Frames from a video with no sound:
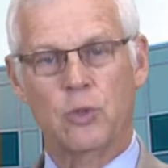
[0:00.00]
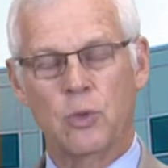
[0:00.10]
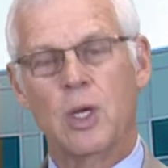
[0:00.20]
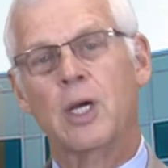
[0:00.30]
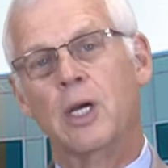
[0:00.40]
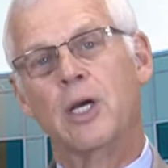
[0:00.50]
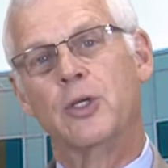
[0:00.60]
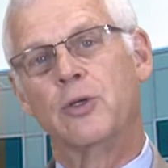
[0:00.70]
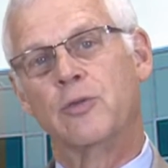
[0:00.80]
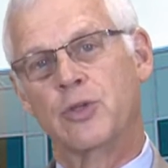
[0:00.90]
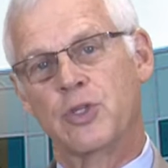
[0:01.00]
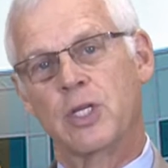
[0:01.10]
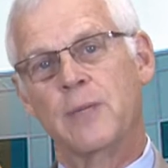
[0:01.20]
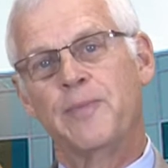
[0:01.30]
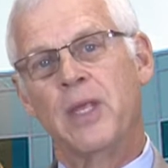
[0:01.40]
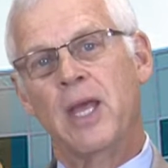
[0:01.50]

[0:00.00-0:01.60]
to a, a university.